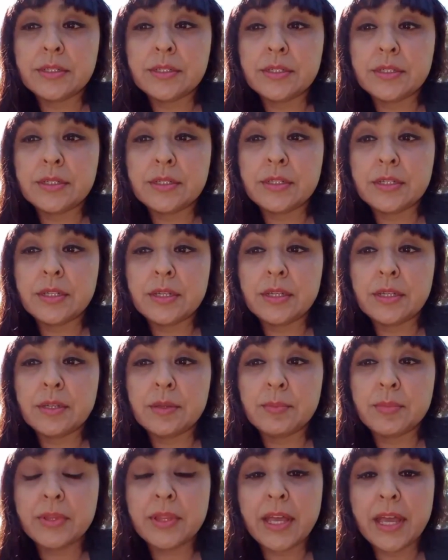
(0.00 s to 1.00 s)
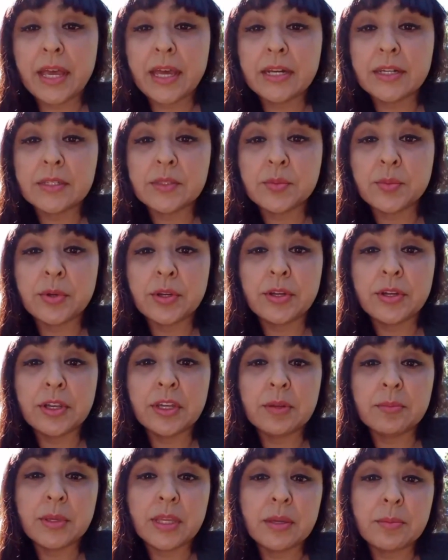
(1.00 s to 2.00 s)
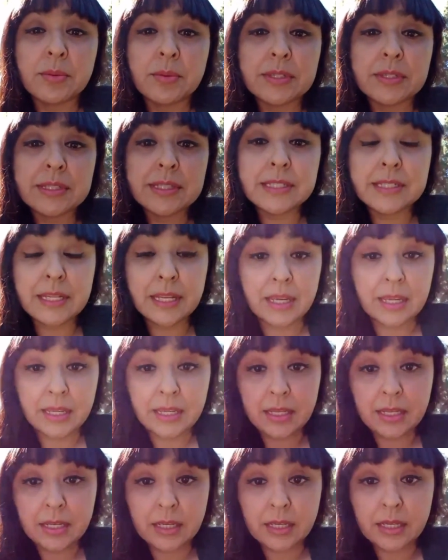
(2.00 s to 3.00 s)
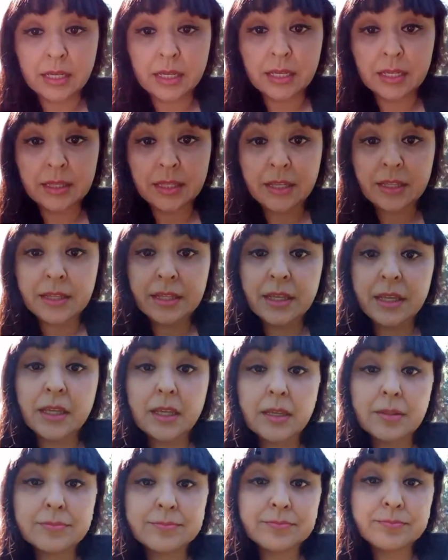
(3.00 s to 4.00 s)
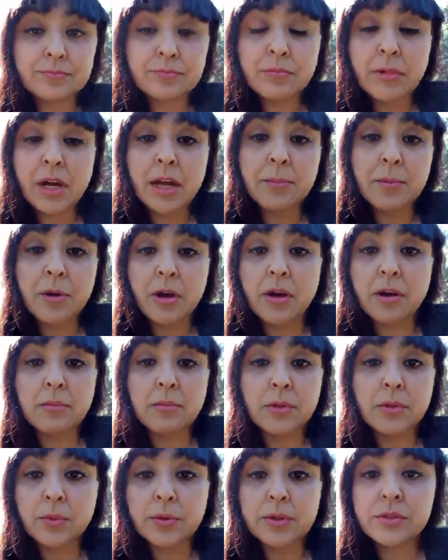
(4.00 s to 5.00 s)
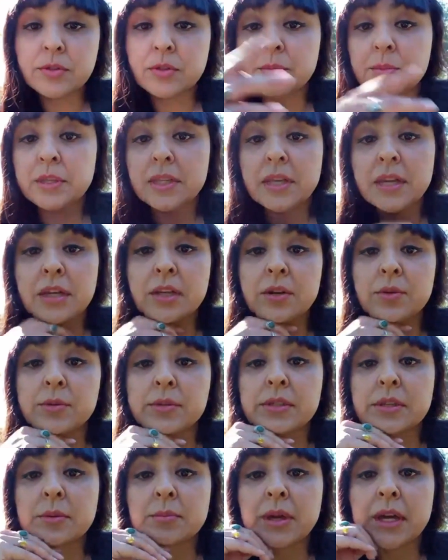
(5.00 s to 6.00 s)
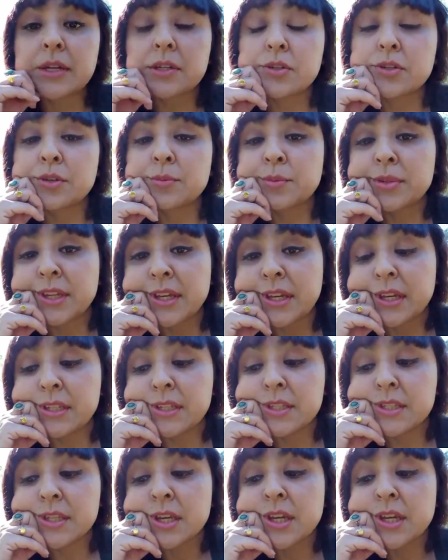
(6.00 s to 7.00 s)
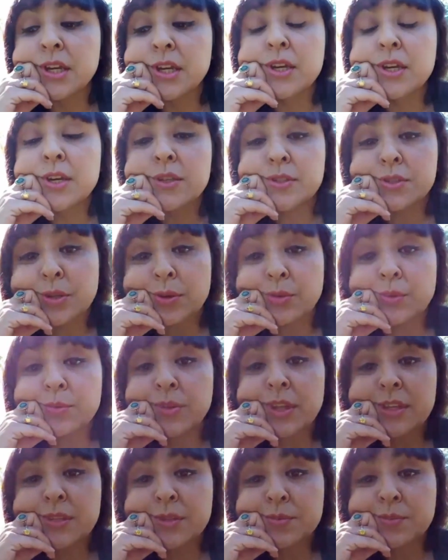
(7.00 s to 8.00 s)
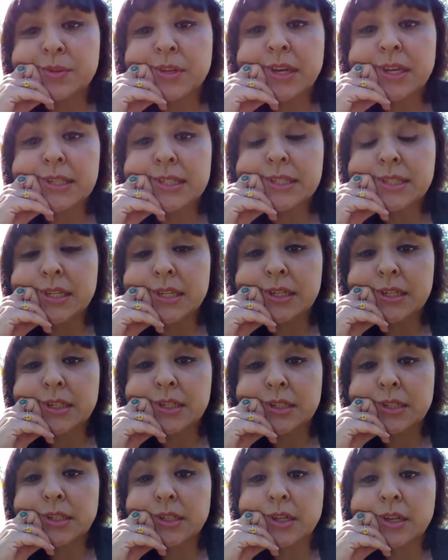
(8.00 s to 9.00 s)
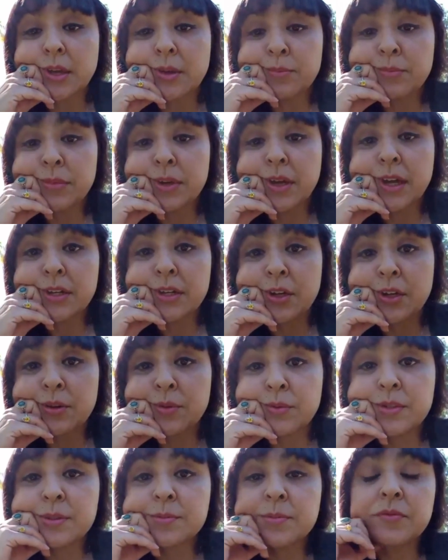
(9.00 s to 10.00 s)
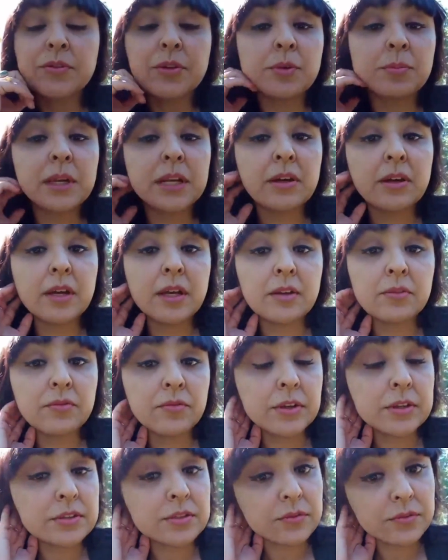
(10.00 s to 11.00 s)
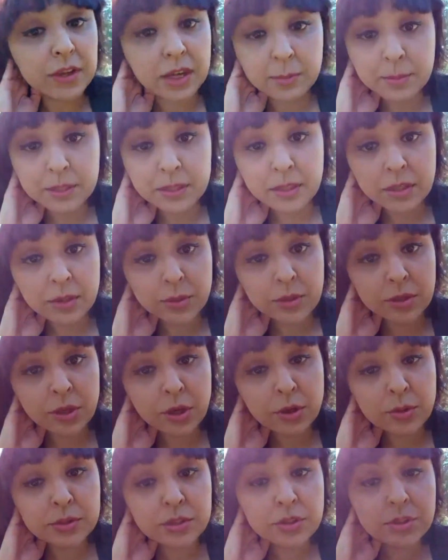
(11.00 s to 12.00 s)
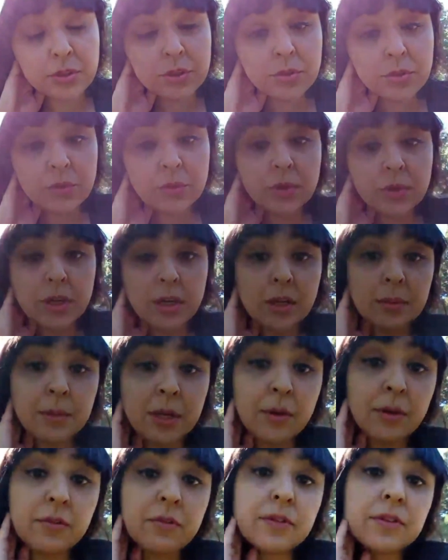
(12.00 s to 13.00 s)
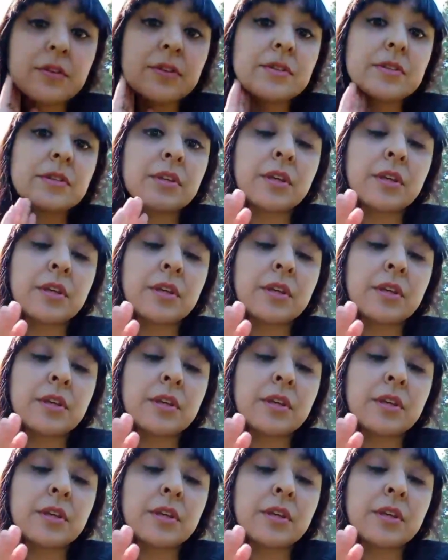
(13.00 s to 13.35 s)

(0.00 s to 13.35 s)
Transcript: to plan is where you're going to be able to stay. Luckily, my mom always told me that I could always come back to her place, so that's what I did. I know some of you may not have friends or family that you can go to. However, there's